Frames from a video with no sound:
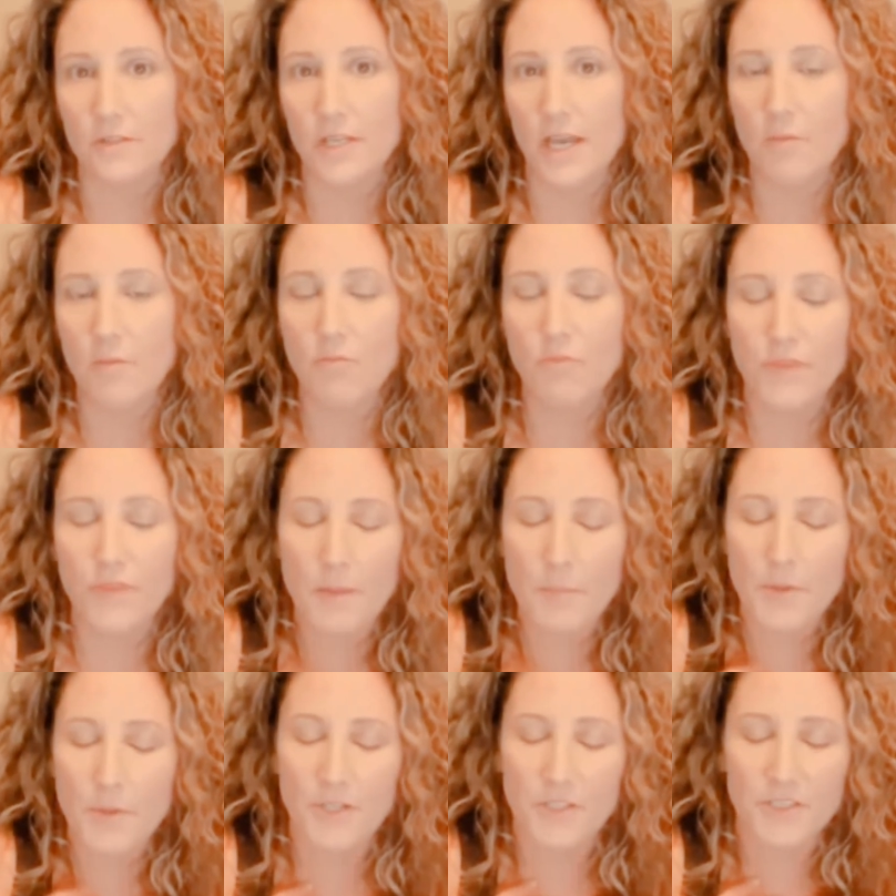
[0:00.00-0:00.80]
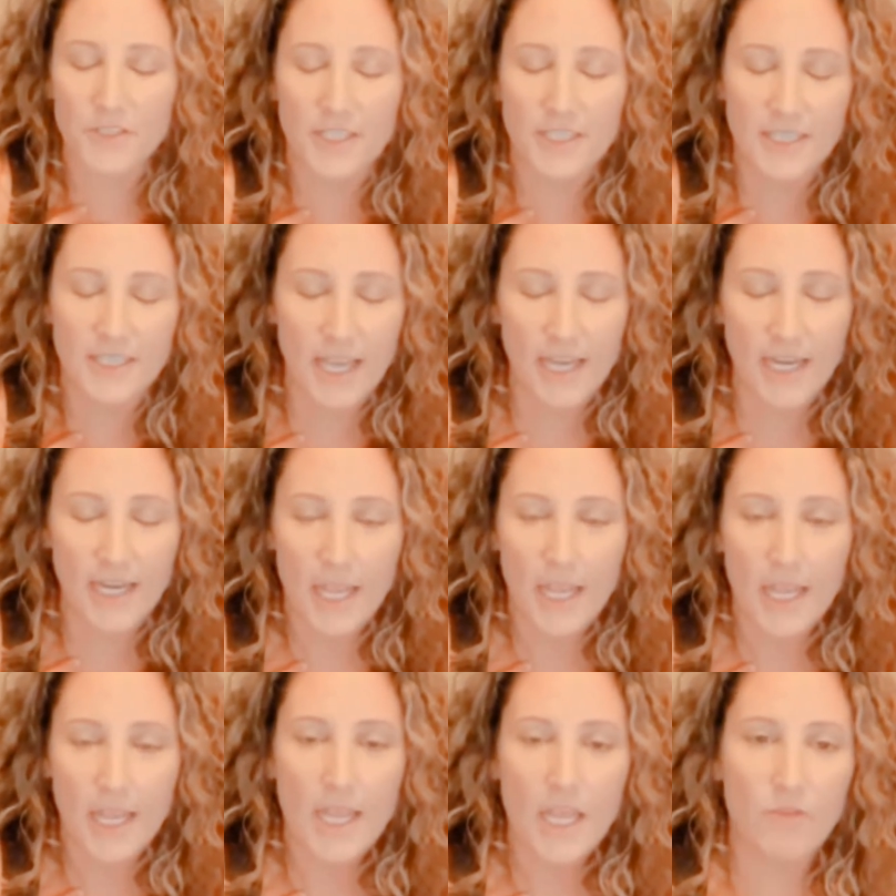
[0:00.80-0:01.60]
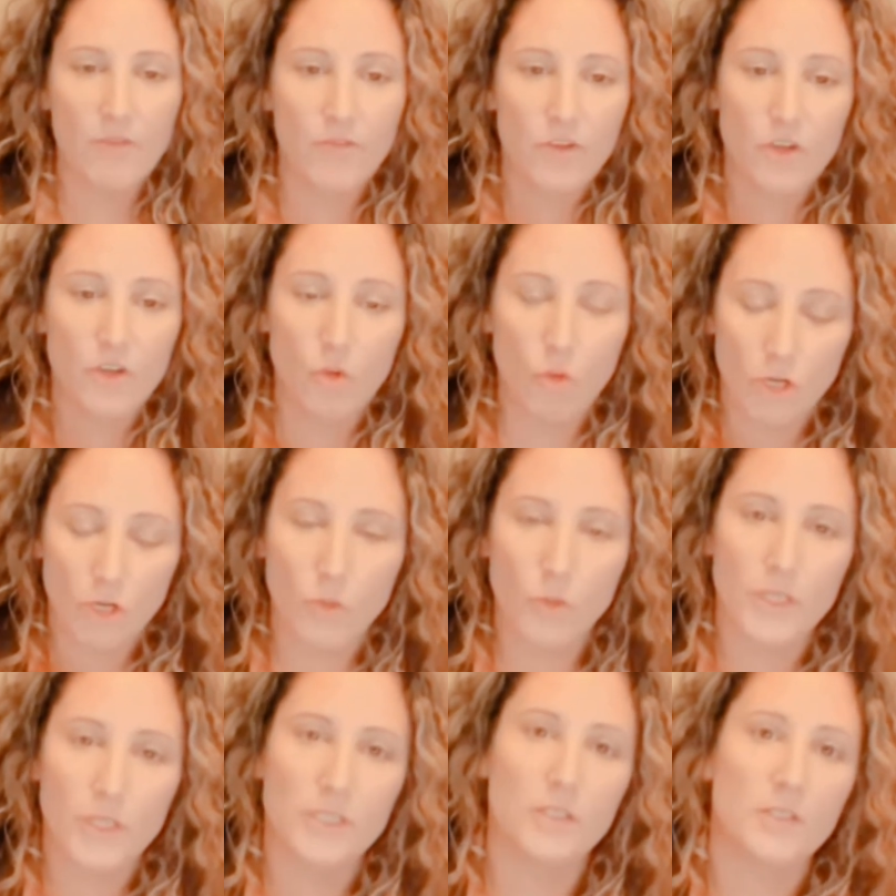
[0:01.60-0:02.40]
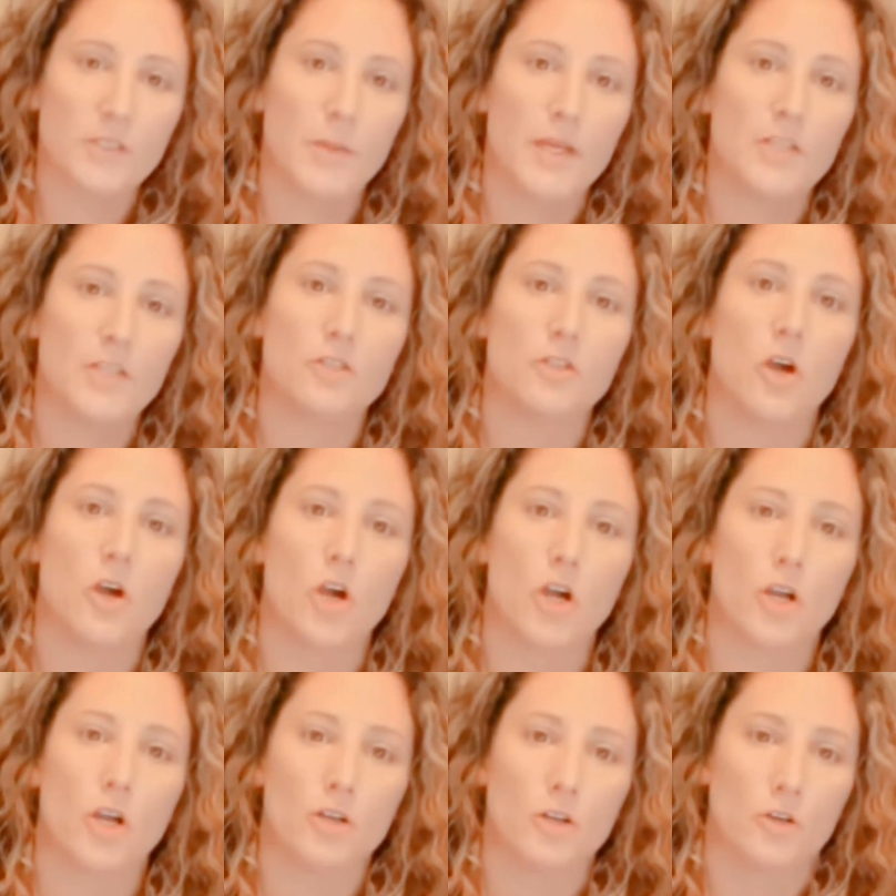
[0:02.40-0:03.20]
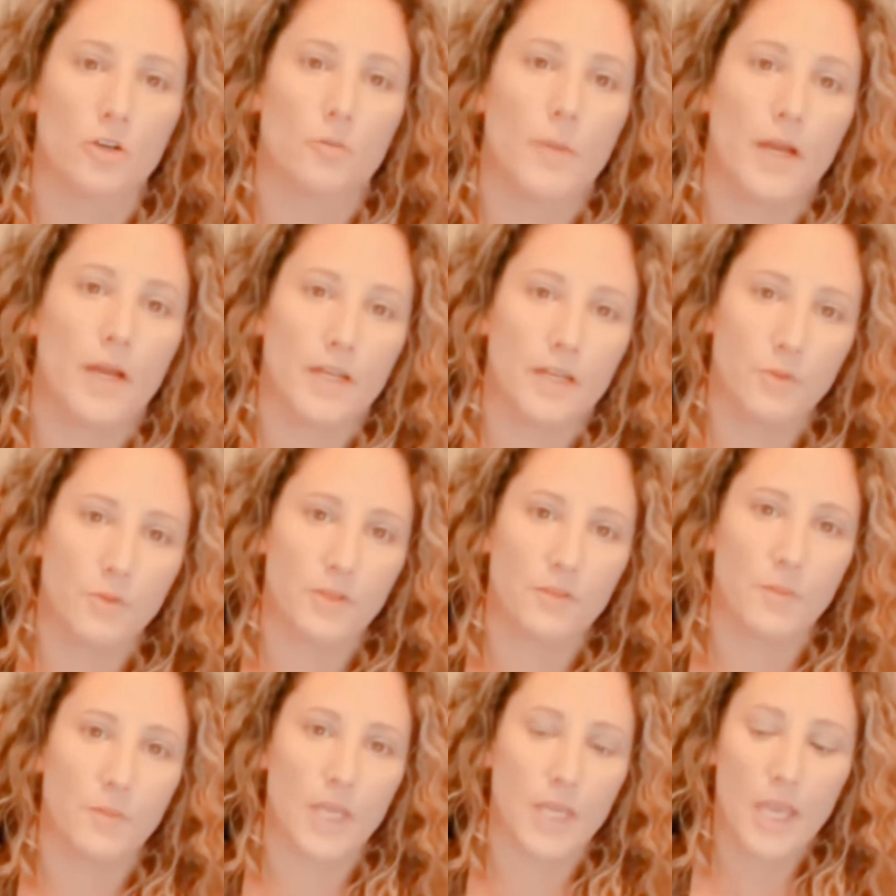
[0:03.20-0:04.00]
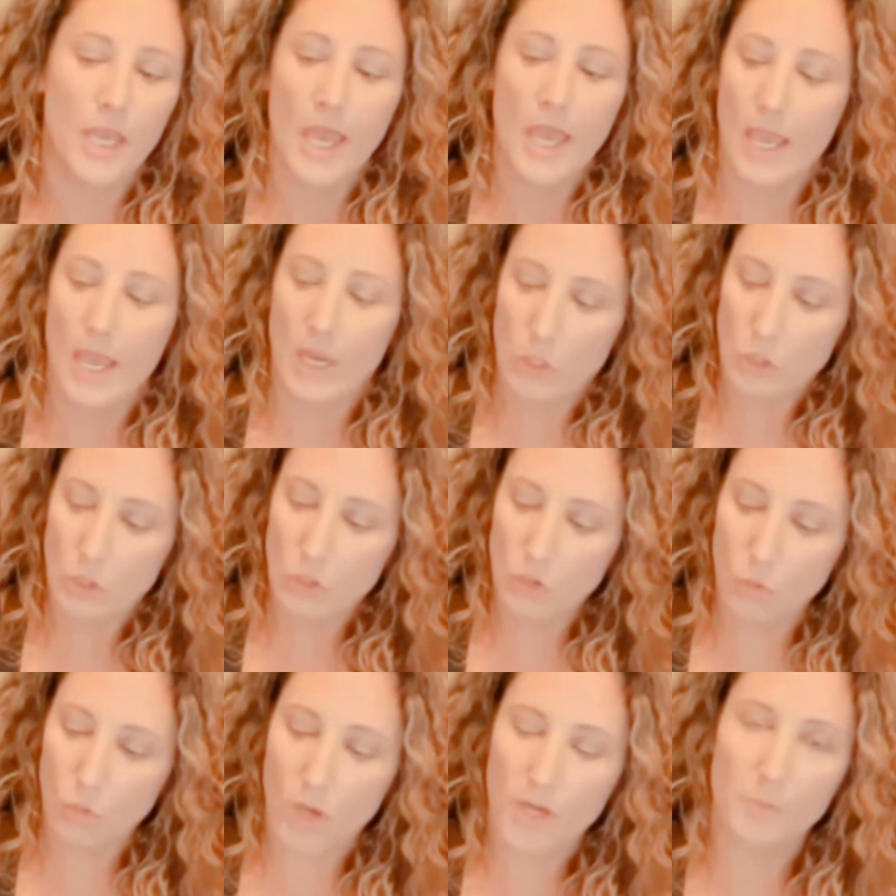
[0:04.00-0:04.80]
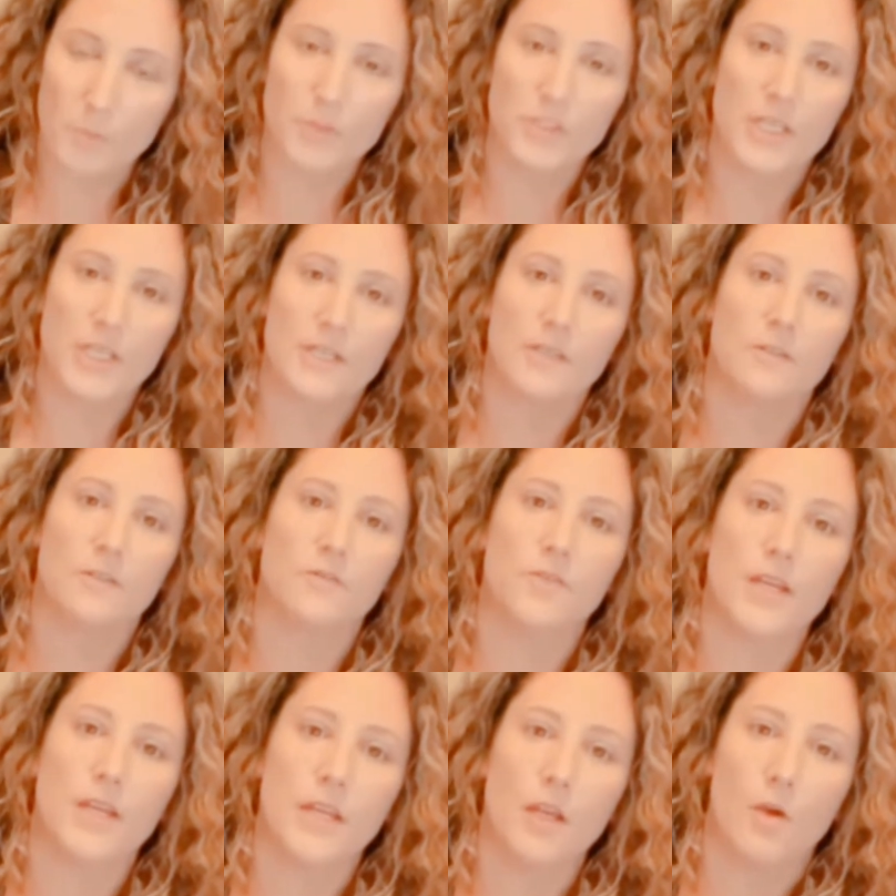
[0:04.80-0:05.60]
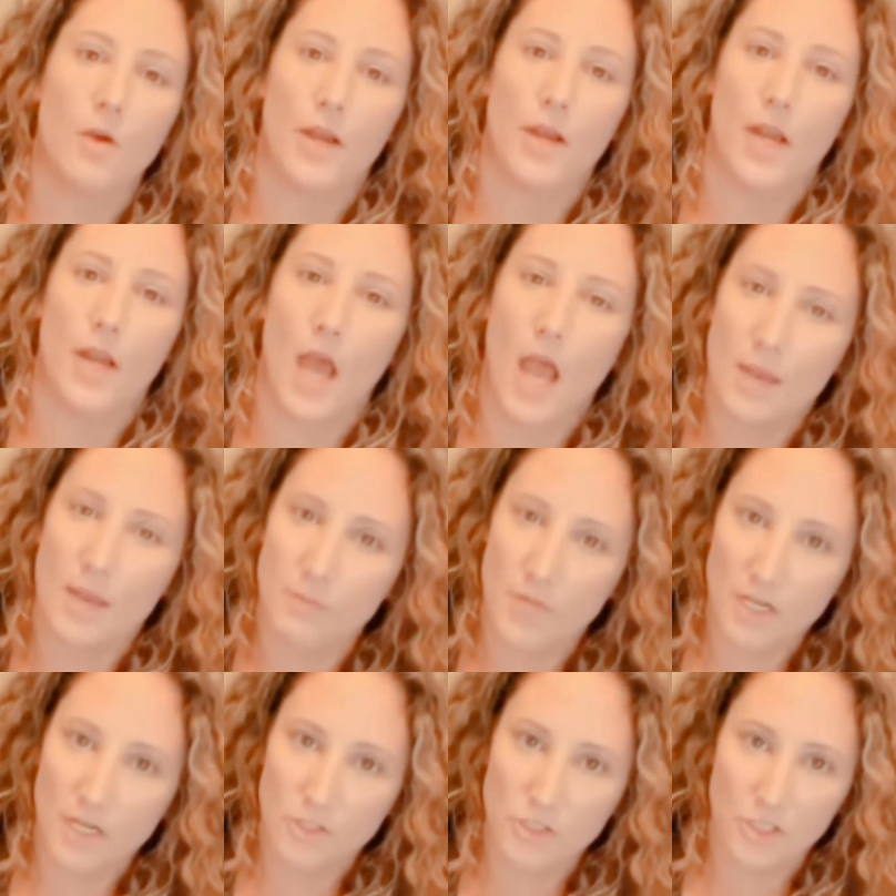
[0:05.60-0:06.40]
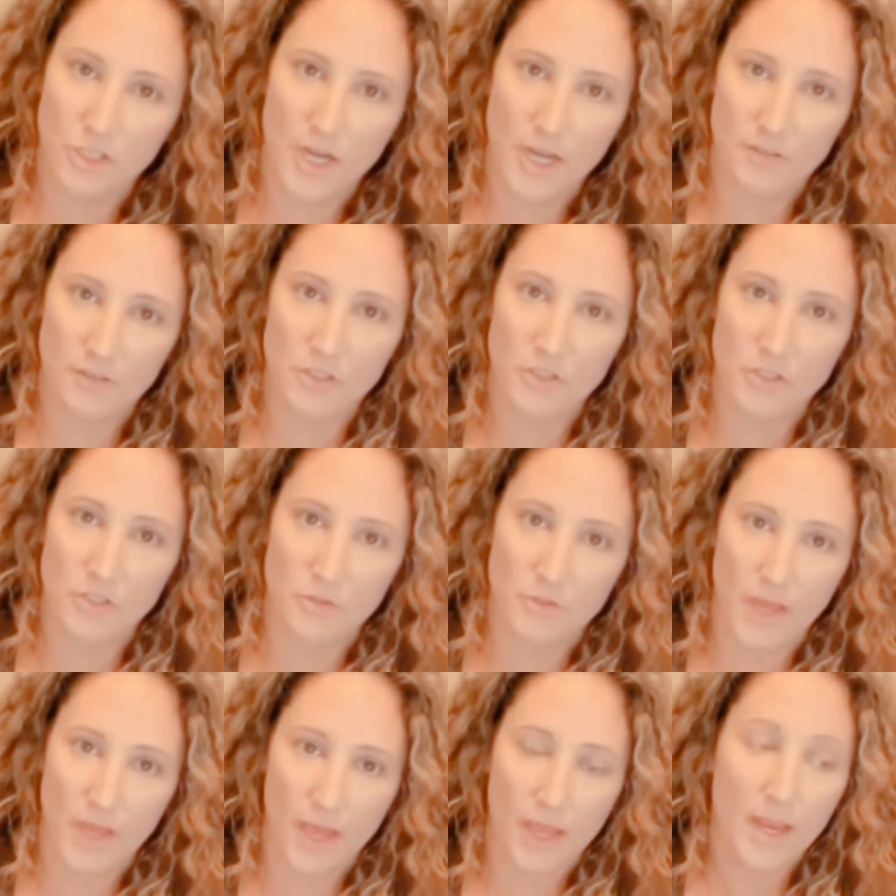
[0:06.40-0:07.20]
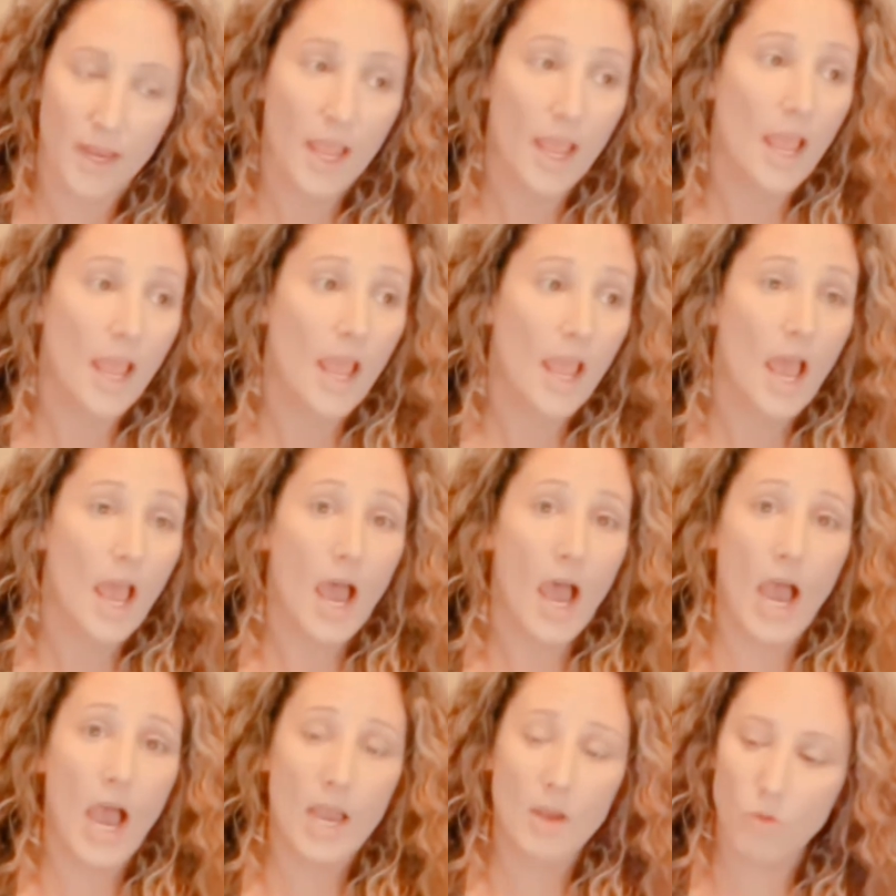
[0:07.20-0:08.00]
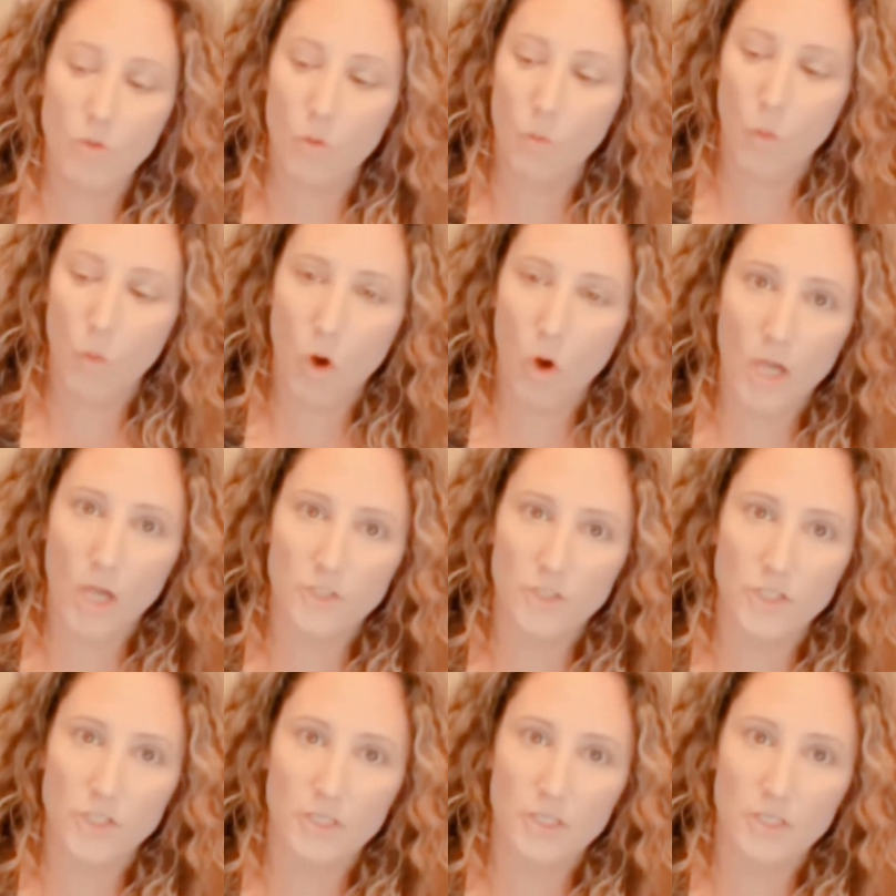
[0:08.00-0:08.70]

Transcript: I'm that person that if you're going to spend your hard-earned money with me and you want a particular video and I'm not sure how to do that, I will watch at